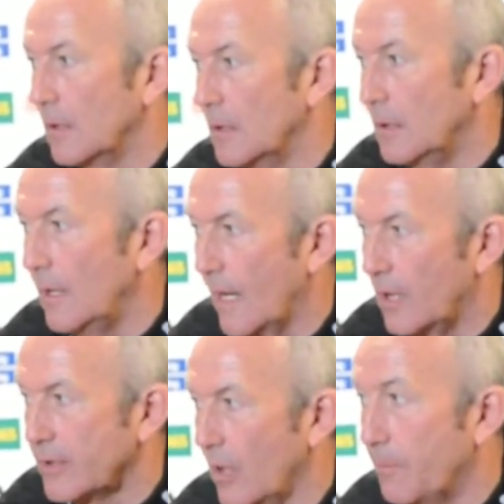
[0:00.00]
Yeah,
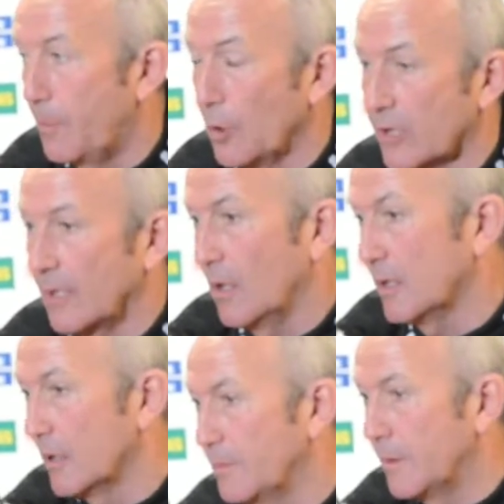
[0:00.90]
I personally I
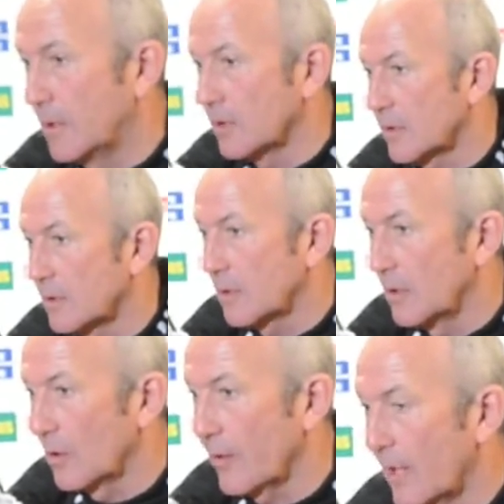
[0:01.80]
do, because you
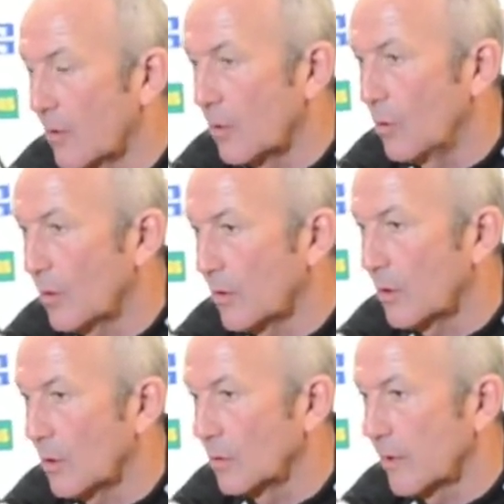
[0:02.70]
know, I think our goal
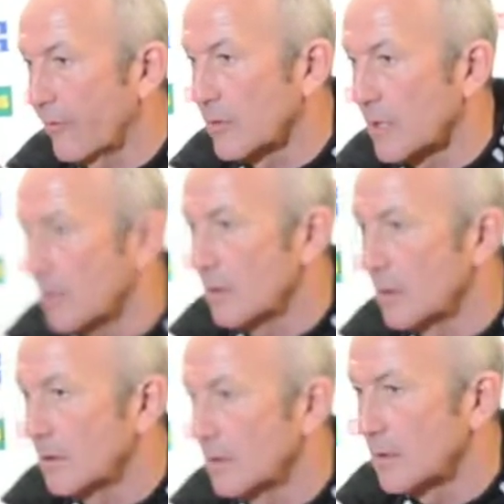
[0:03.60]
difference is good,
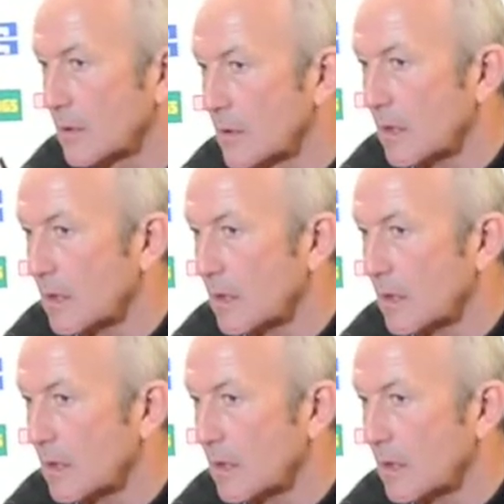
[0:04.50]
and